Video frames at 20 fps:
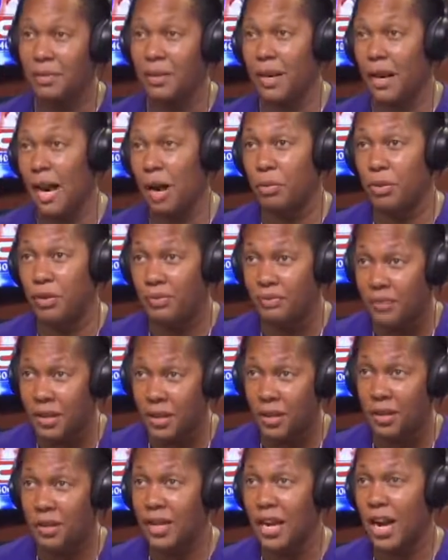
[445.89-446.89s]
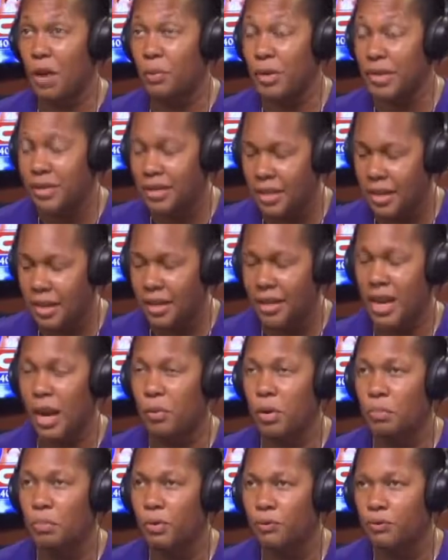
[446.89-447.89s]
how we feel and how we think and how
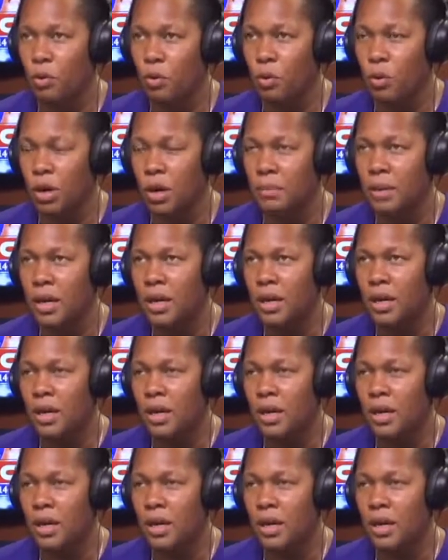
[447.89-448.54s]
we perform,